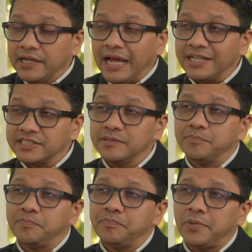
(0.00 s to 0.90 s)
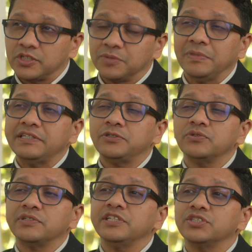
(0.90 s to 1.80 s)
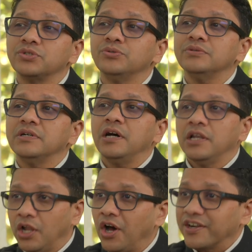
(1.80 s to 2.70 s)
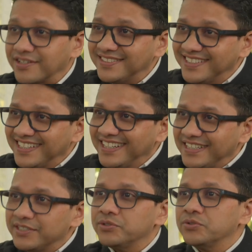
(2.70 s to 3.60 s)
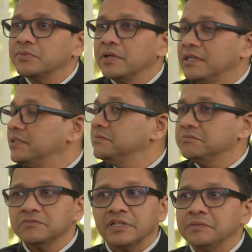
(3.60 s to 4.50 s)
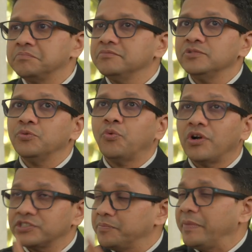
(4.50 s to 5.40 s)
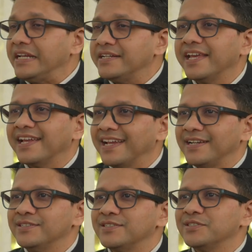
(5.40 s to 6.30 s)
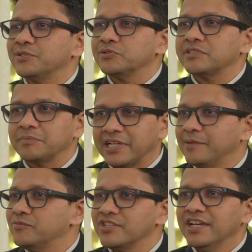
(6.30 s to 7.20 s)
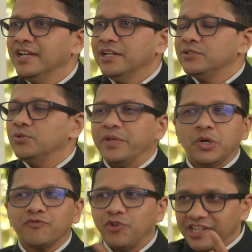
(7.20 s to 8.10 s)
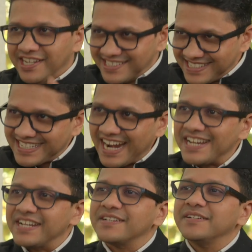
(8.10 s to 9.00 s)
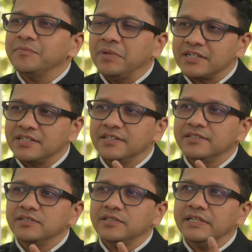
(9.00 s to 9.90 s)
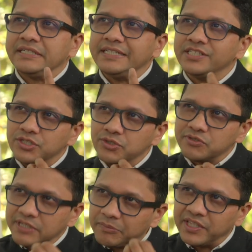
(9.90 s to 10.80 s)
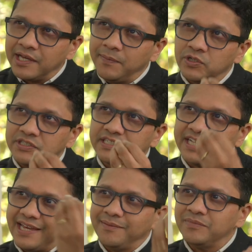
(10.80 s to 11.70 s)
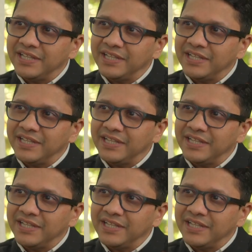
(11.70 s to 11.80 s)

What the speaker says: has the possibility to teach you a lot. You watch a painting and sometimes you may not fully understand it, but it teaches you something about the time